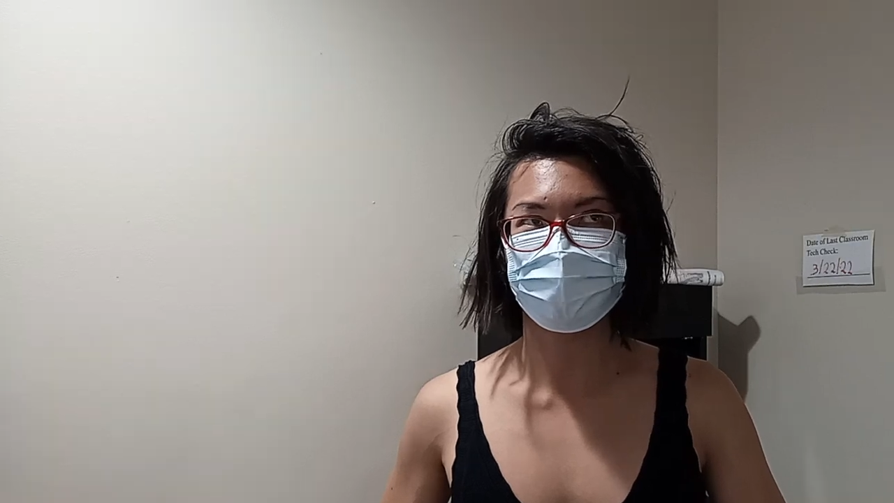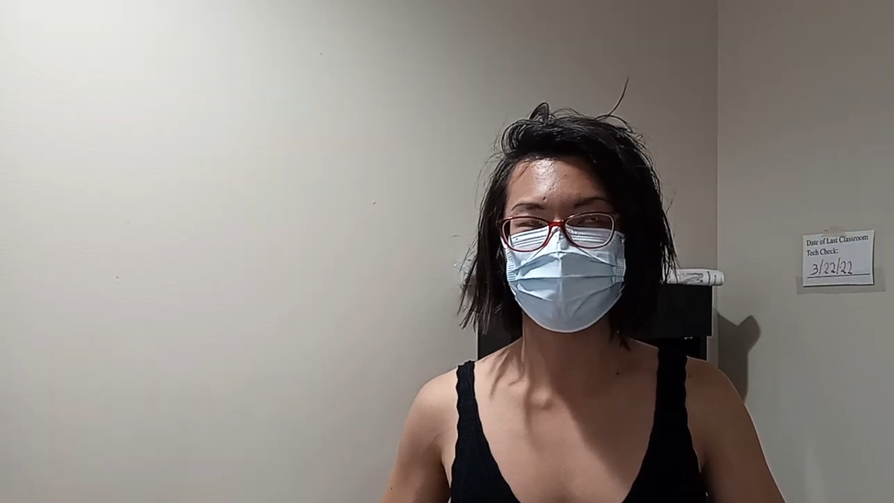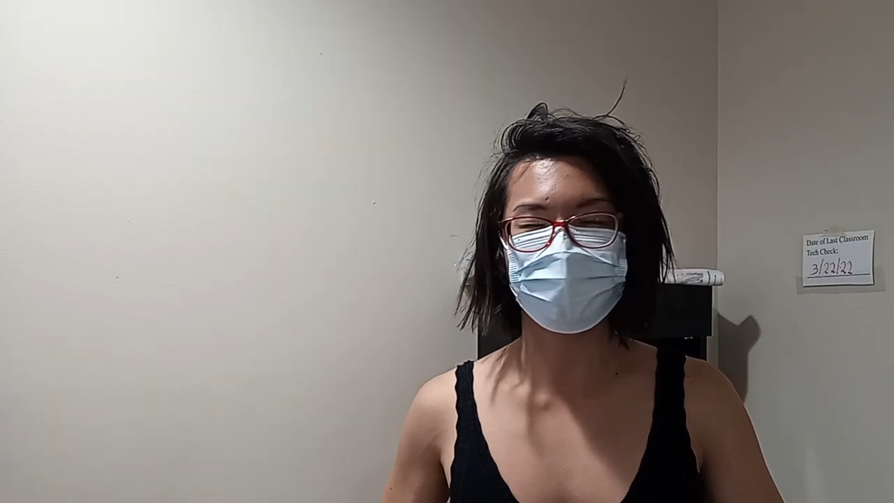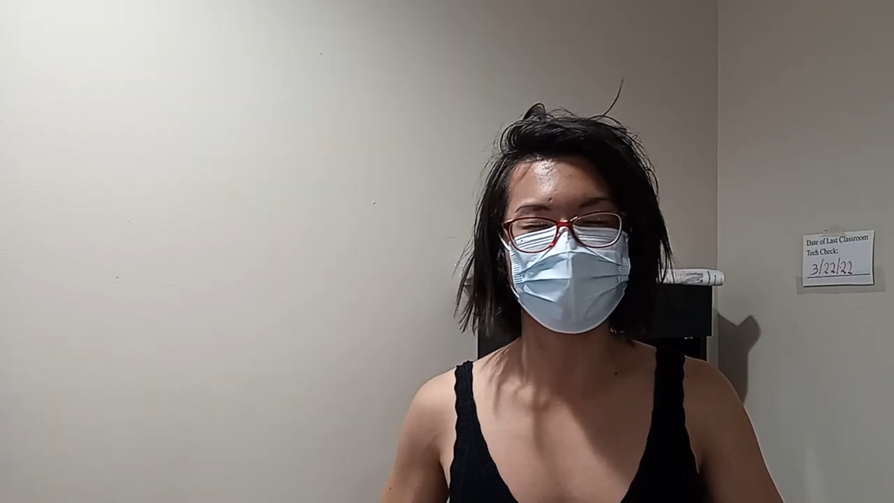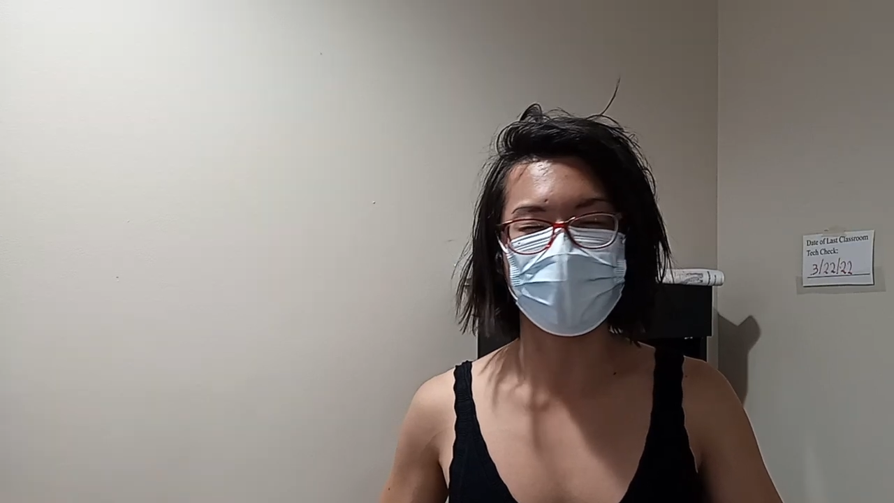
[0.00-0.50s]

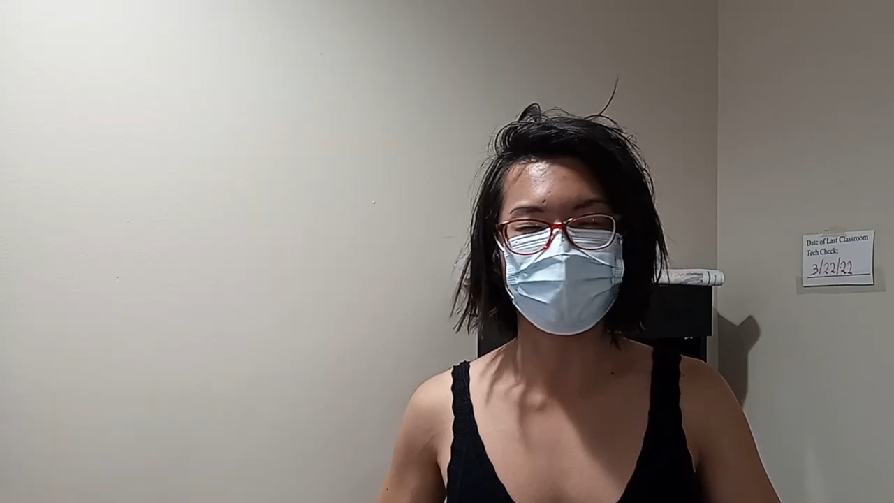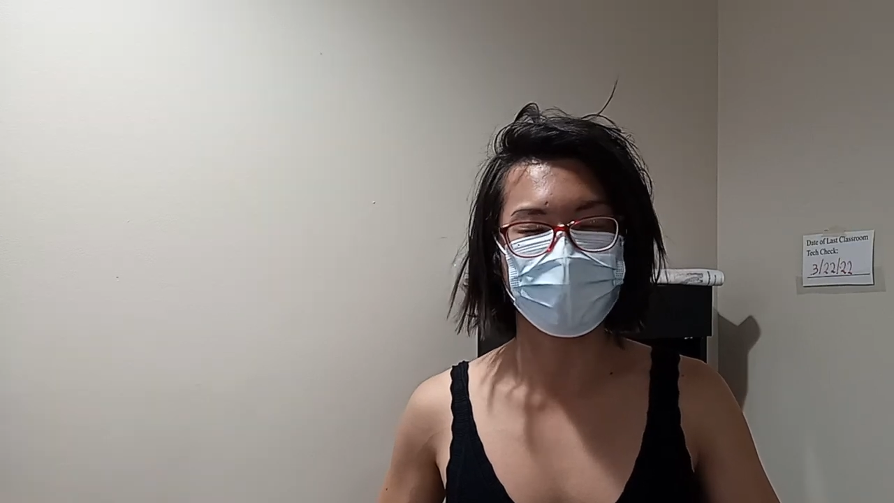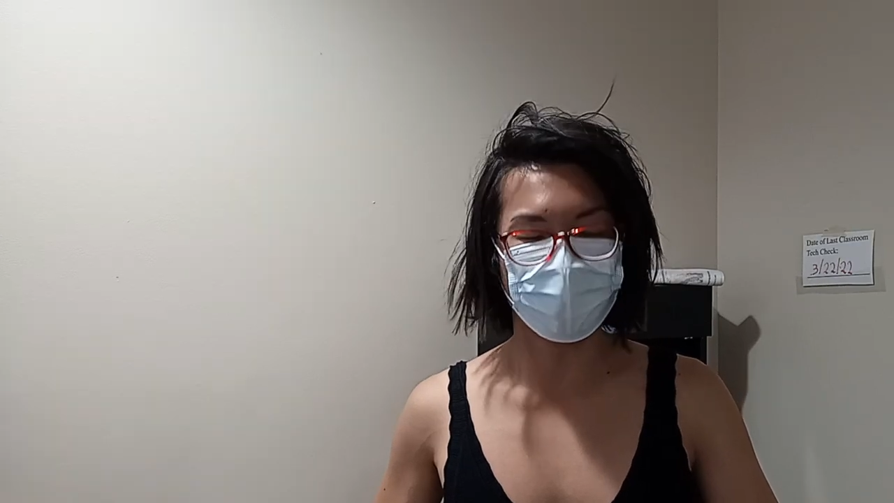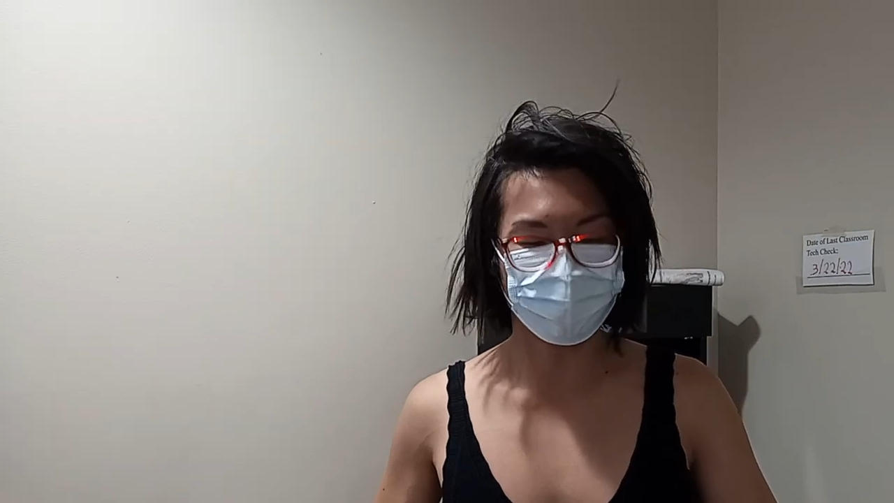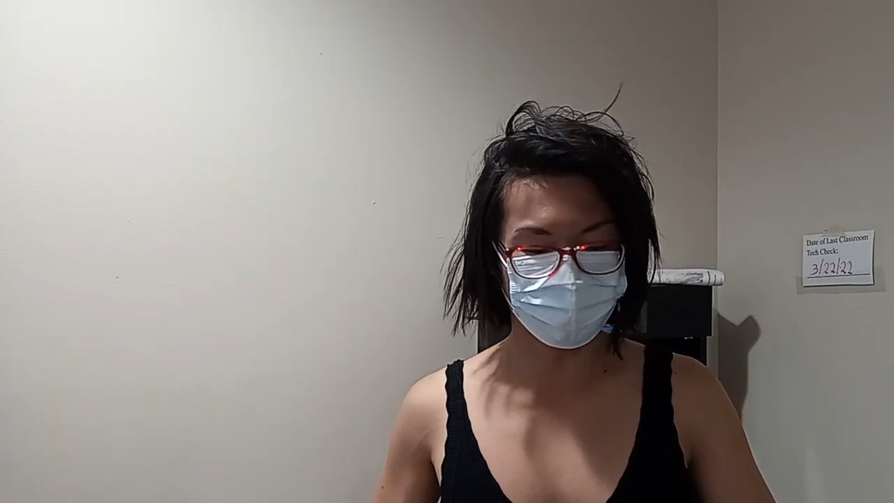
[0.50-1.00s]
completely
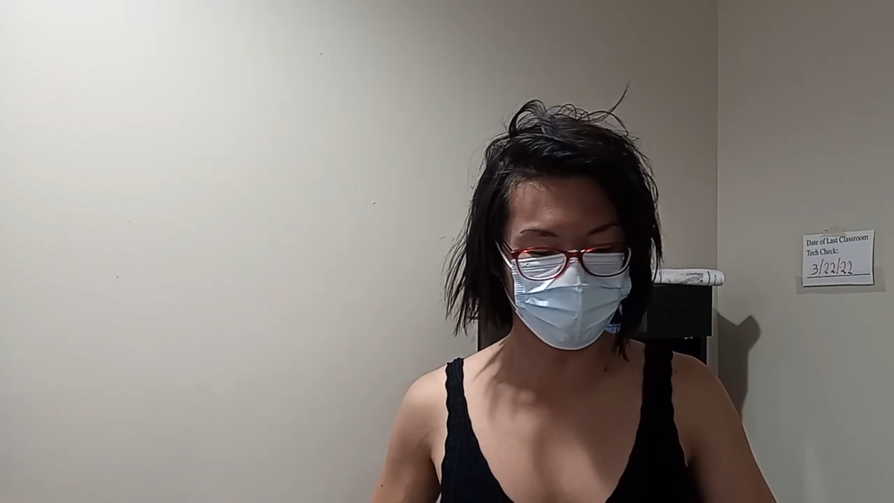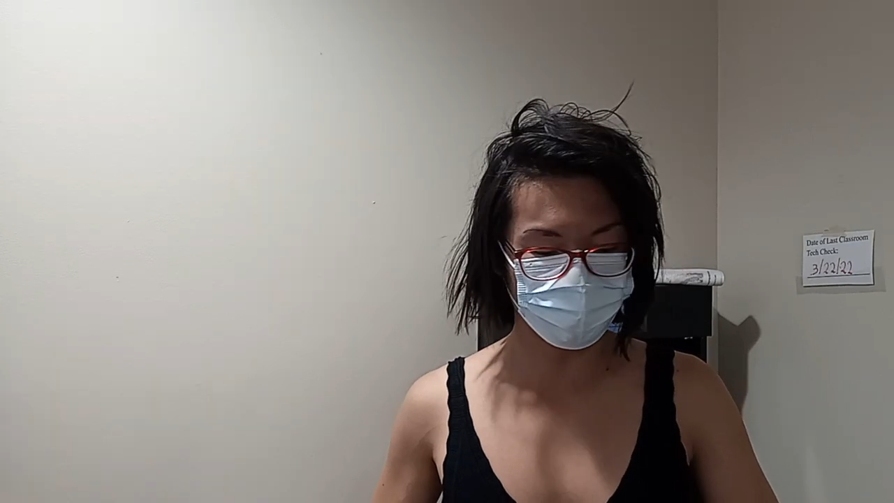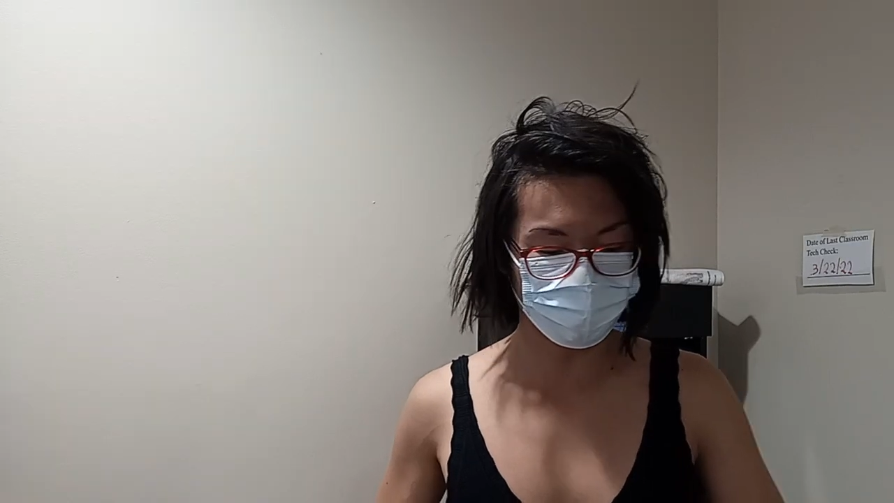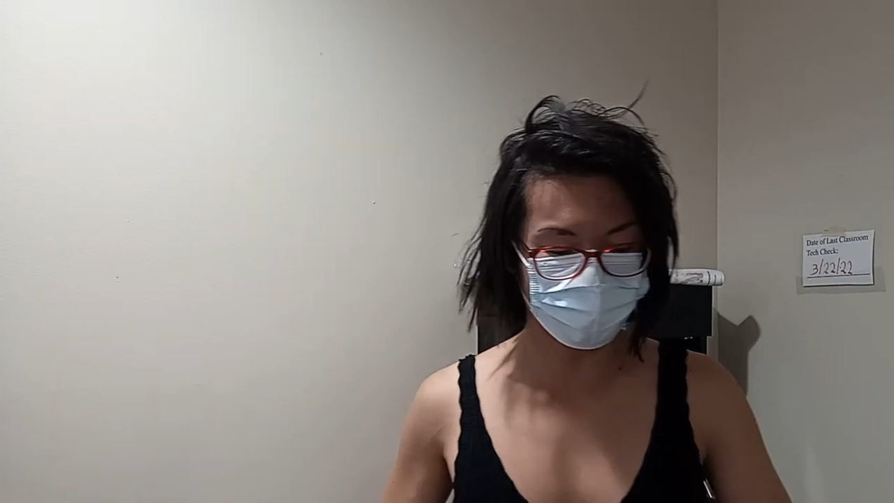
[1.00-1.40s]
abstract gobbledygook